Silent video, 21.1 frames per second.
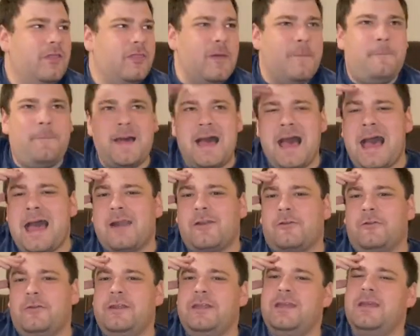The
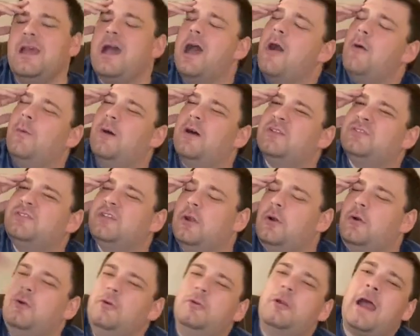battery was
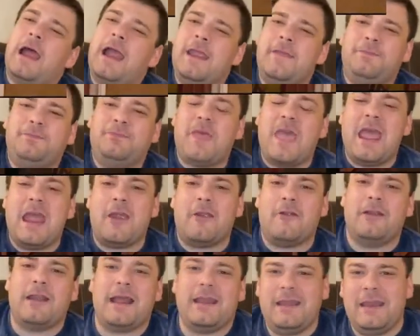right
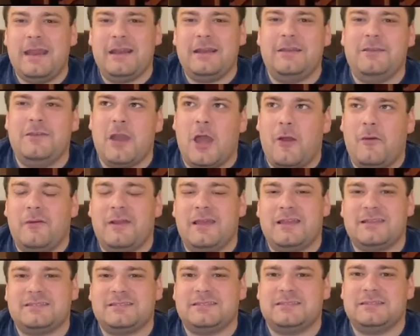there, and I didn't
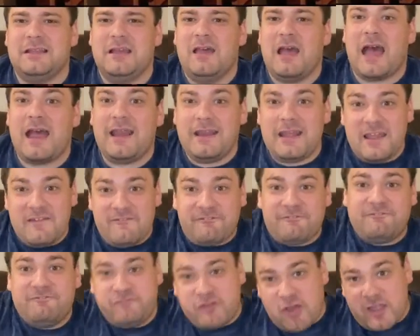notice. I
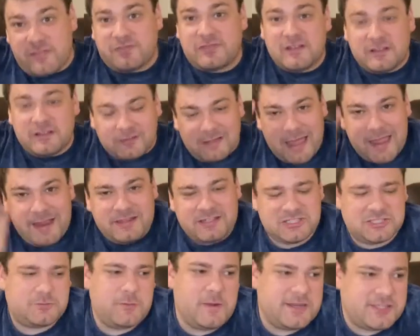didn't flip the light
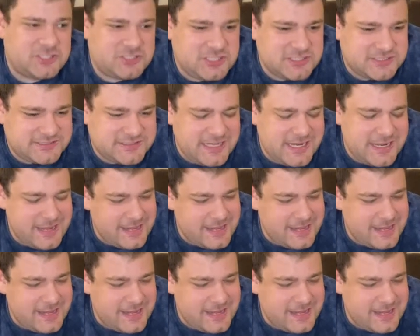switch to see